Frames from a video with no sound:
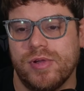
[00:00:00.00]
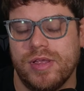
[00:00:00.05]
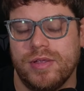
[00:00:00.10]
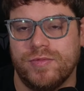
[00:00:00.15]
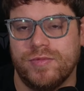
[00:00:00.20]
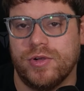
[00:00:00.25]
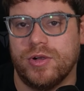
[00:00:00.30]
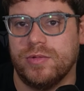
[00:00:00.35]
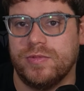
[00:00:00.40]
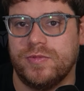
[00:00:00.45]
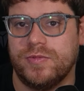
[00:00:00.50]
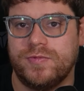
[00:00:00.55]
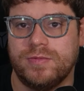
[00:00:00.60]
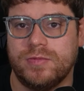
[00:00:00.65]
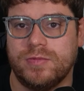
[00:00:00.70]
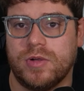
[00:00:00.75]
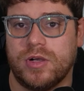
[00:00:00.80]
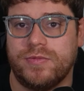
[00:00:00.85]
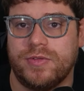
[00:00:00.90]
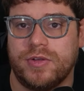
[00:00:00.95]

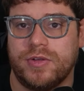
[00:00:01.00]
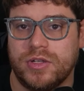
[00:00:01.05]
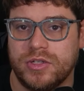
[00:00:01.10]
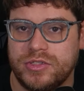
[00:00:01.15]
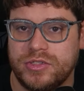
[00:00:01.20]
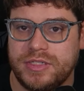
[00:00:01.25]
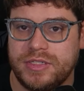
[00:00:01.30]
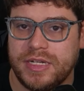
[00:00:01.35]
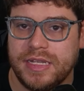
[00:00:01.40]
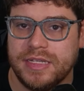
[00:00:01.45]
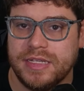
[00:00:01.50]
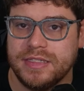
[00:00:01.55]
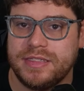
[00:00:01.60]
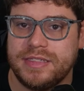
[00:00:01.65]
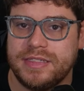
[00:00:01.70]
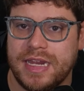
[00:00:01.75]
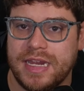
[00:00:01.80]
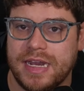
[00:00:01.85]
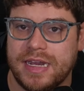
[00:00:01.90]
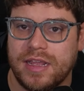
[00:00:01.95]
warforged
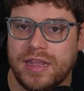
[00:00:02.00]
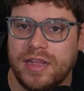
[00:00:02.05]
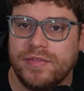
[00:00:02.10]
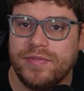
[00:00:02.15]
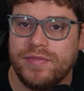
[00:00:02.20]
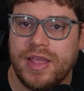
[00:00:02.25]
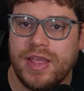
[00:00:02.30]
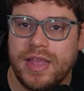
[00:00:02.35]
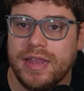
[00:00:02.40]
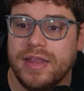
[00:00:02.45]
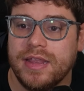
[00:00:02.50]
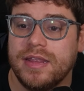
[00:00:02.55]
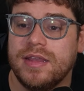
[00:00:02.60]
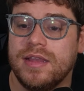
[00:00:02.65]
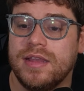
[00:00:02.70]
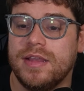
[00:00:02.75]
instead of a